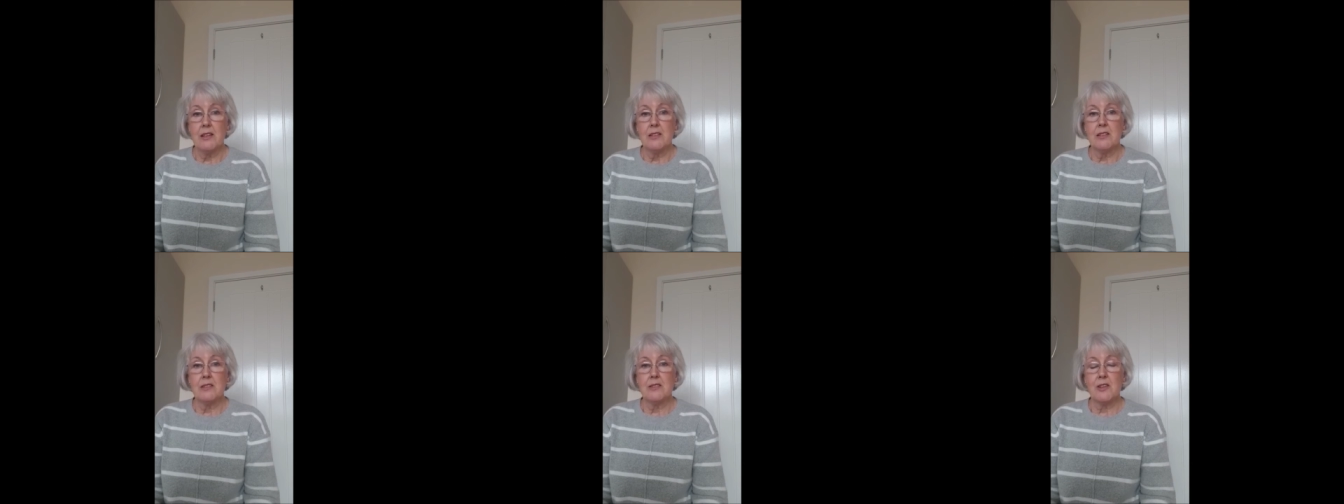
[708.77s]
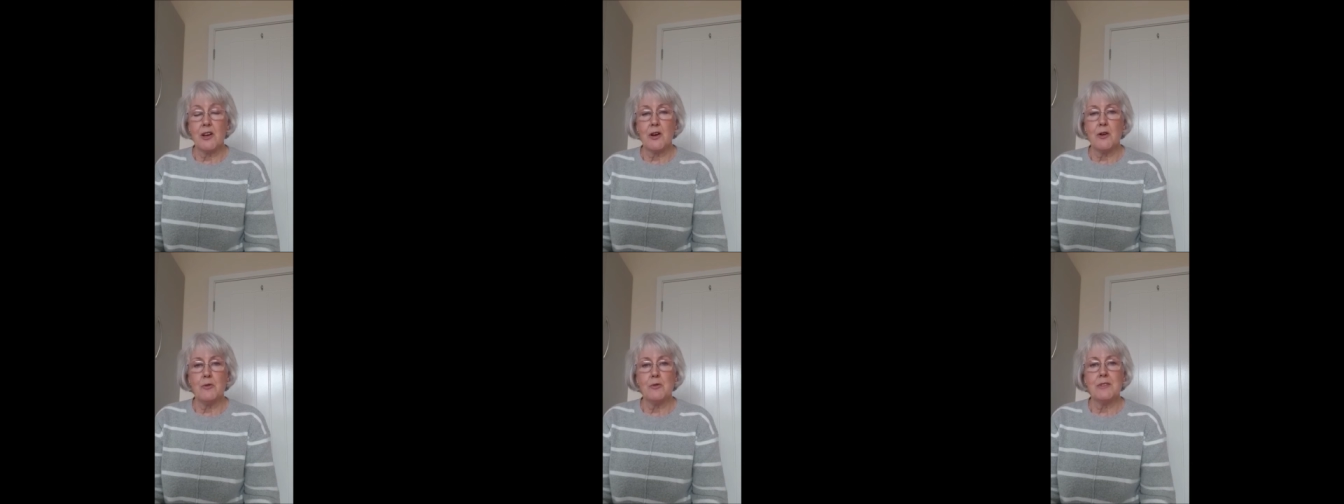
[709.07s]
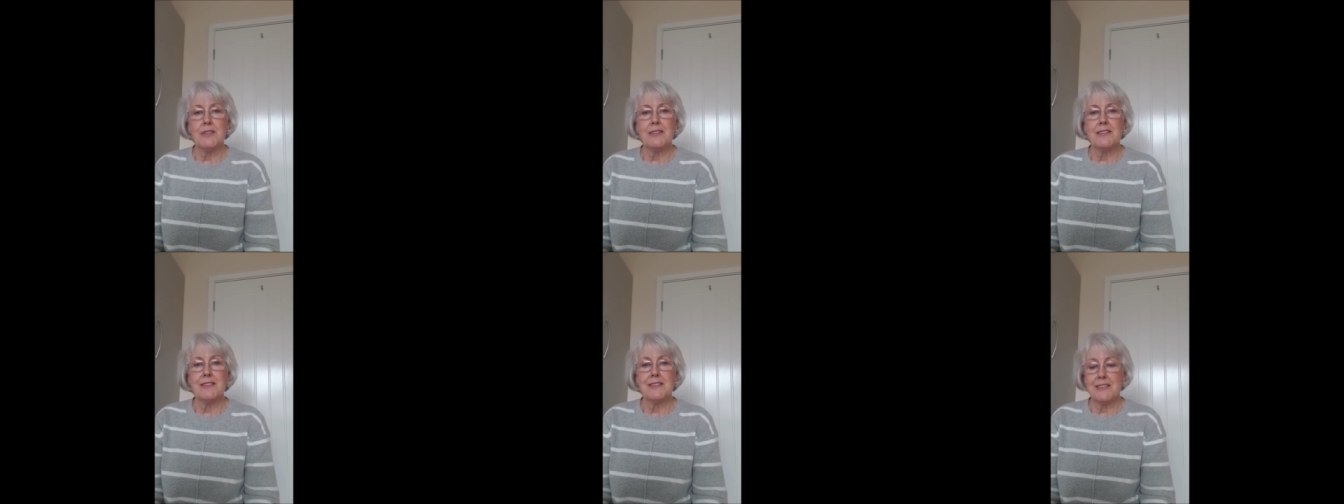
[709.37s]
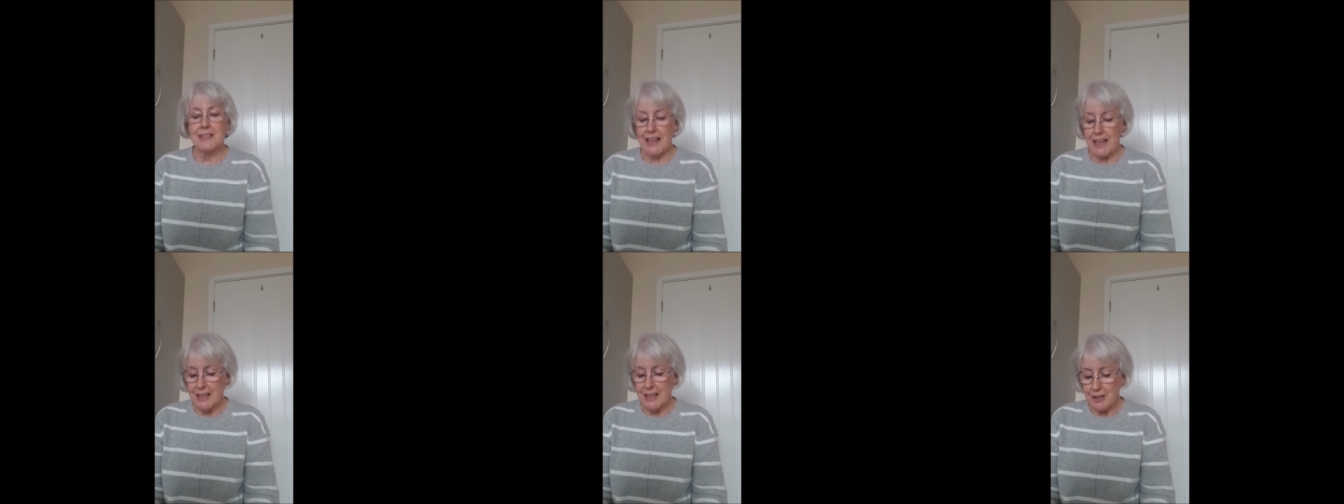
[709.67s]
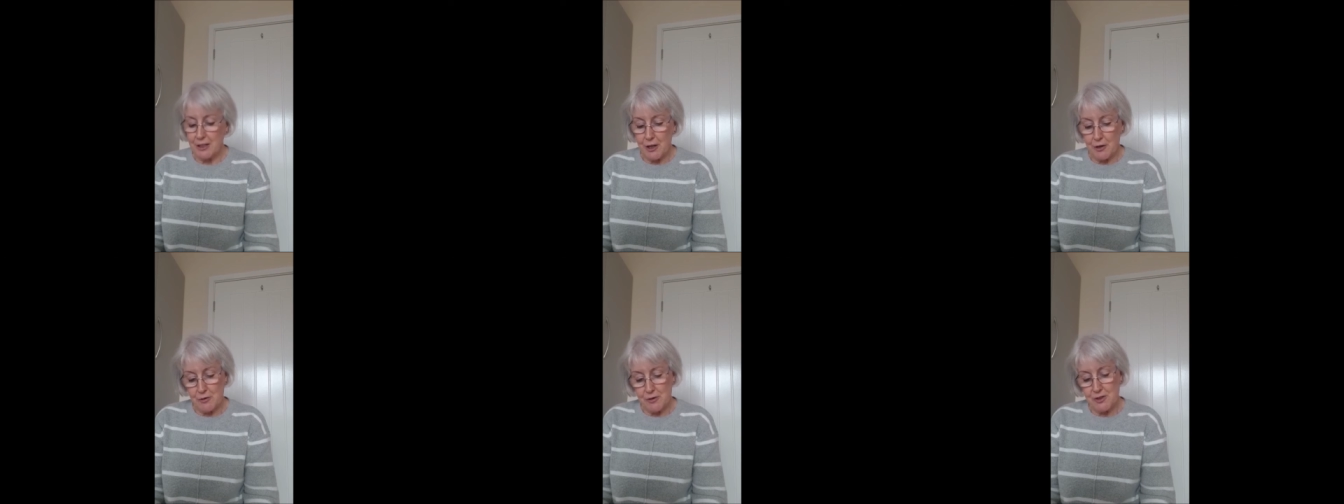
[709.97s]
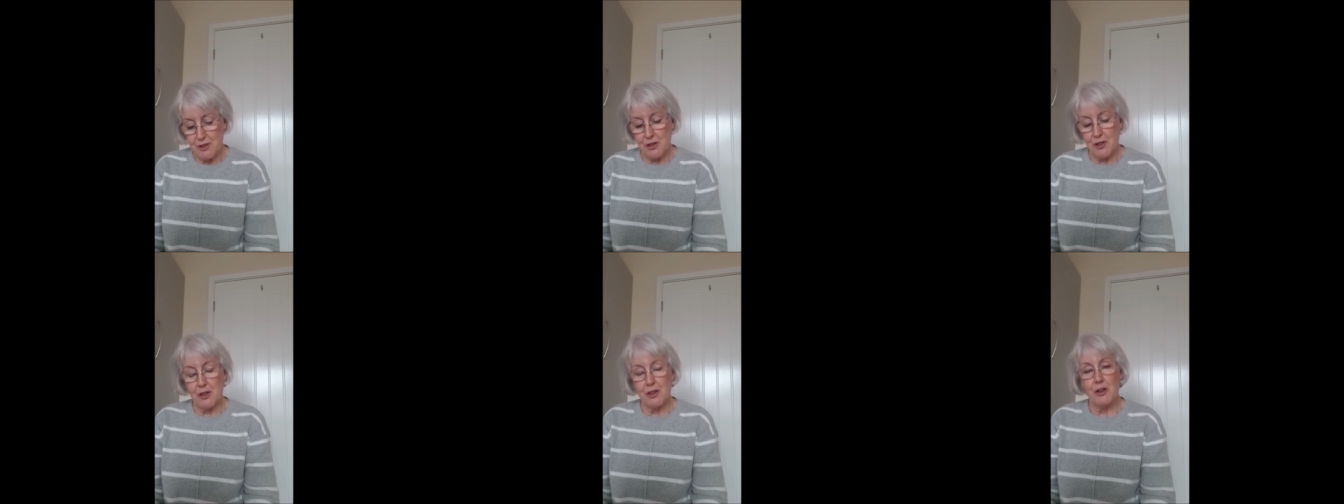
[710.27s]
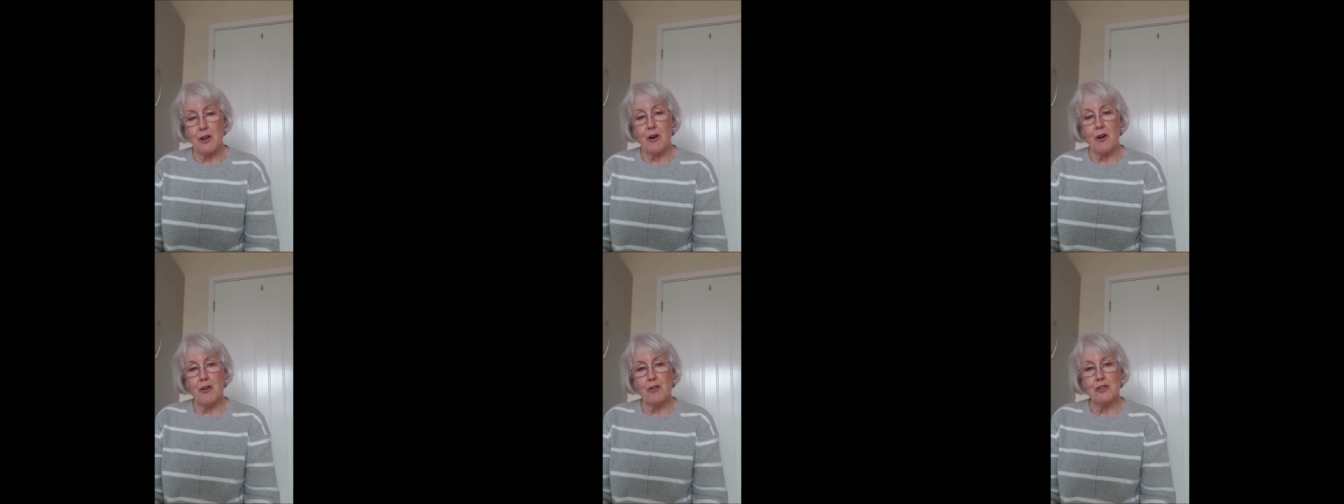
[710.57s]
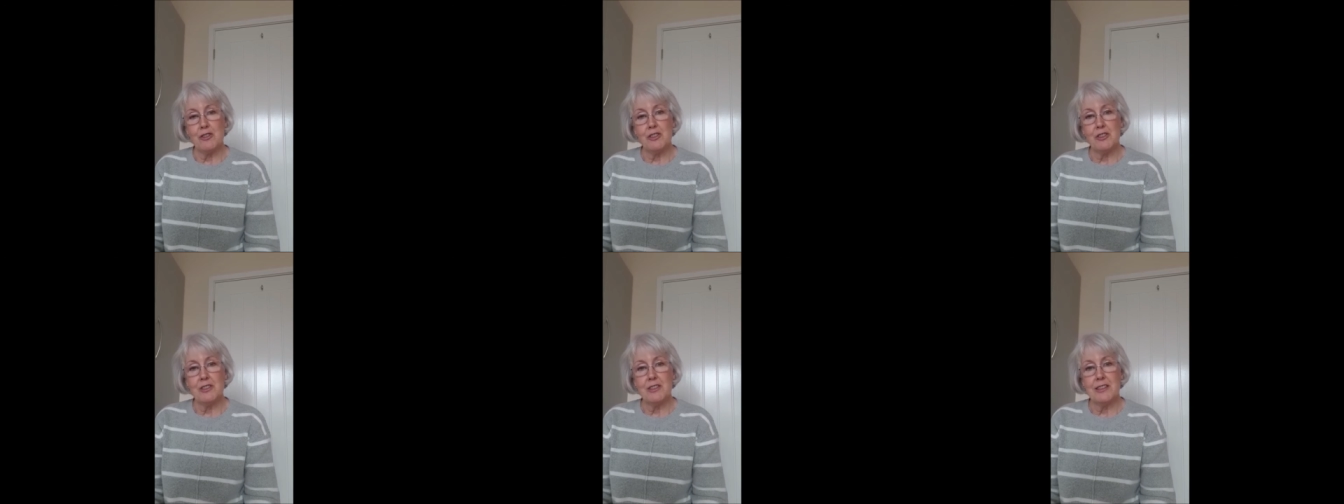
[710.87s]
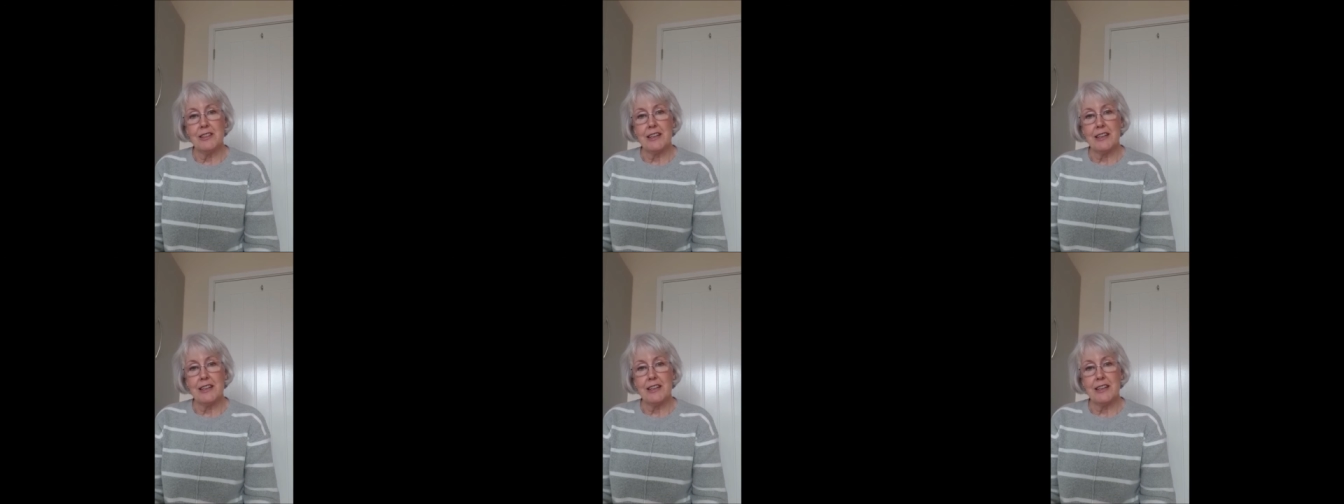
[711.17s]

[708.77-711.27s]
So stay close to the Lord